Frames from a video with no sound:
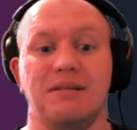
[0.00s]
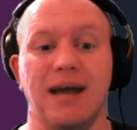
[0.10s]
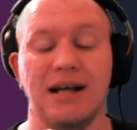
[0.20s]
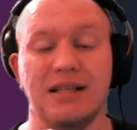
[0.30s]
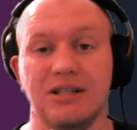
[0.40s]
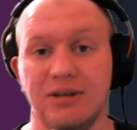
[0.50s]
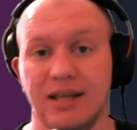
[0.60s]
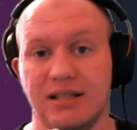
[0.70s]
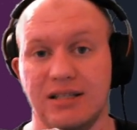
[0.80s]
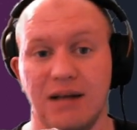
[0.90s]
to be able to do
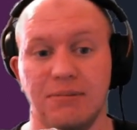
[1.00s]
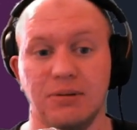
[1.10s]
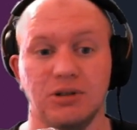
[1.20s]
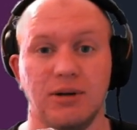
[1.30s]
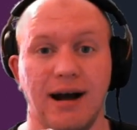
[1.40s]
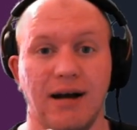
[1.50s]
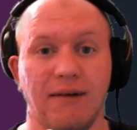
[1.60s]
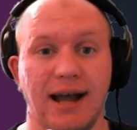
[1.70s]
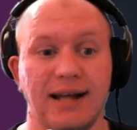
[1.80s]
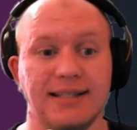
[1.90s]
these Deadpool two hour
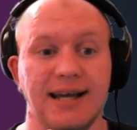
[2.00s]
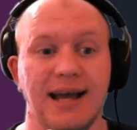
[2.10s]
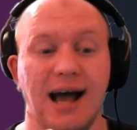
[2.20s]
raids.